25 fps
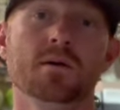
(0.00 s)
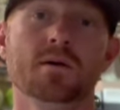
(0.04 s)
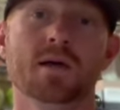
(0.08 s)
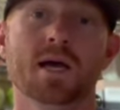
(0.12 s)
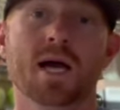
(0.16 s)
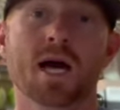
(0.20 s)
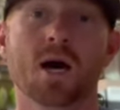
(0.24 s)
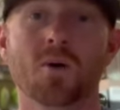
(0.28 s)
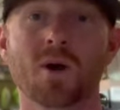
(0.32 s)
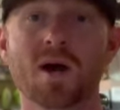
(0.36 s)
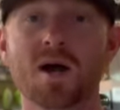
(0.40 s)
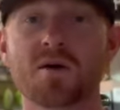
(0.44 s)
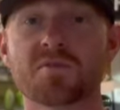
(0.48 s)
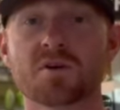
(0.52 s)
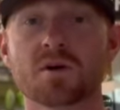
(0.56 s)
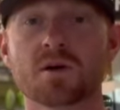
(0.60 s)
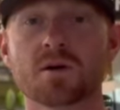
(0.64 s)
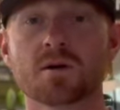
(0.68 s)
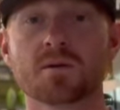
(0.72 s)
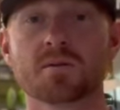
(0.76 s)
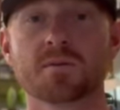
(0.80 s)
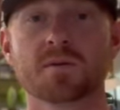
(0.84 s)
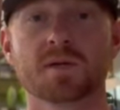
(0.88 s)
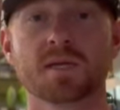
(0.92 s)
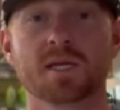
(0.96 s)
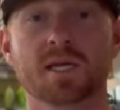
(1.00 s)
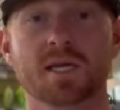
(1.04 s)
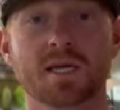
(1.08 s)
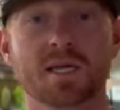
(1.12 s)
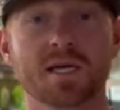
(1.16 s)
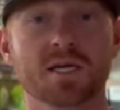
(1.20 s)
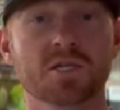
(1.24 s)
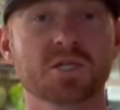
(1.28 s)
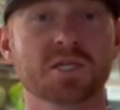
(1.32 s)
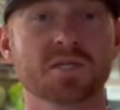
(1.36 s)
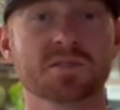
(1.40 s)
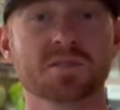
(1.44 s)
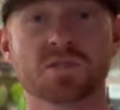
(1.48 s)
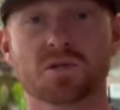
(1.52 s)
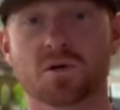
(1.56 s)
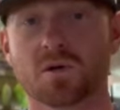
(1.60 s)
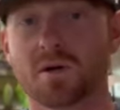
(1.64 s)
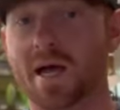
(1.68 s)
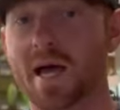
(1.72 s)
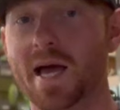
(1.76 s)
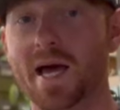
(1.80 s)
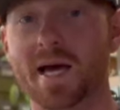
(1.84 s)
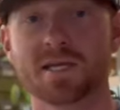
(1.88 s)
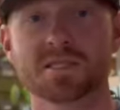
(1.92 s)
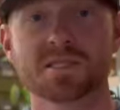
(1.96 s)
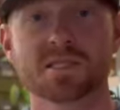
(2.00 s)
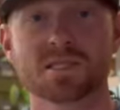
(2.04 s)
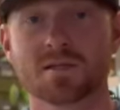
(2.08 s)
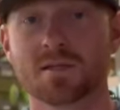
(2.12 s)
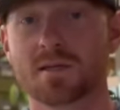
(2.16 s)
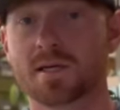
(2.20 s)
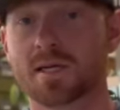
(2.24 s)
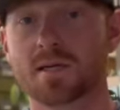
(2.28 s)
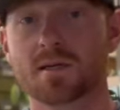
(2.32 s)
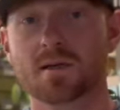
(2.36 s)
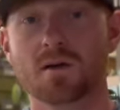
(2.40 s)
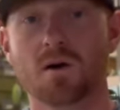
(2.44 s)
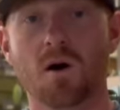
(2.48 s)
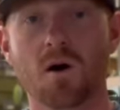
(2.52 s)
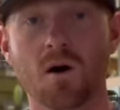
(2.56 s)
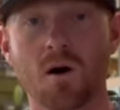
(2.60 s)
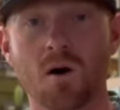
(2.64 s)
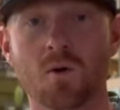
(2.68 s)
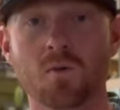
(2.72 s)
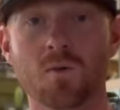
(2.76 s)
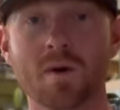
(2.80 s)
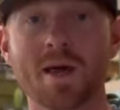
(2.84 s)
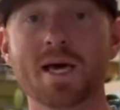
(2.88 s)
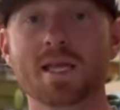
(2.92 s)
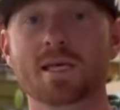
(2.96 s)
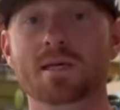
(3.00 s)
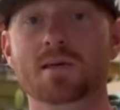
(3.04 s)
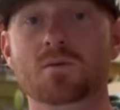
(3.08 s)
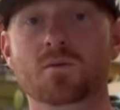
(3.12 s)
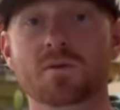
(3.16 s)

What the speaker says: However, conditions are excellent already.